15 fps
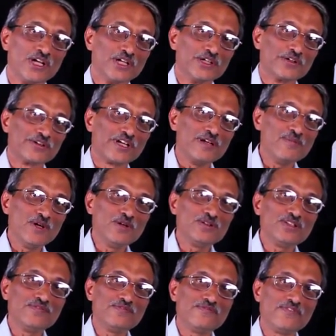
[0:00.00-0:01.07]
You remove
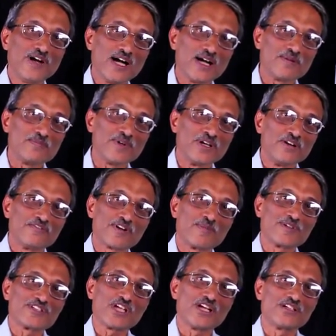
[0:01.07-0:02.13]
the verb from a
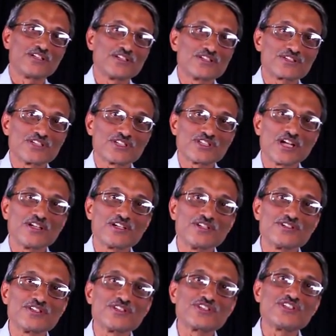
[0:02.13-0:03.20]
sentence, the
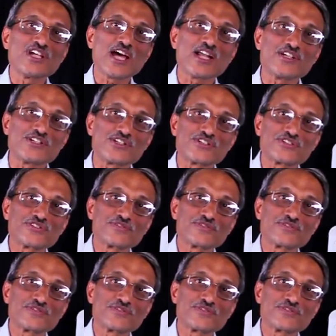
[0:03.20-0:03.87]
sentence is dead.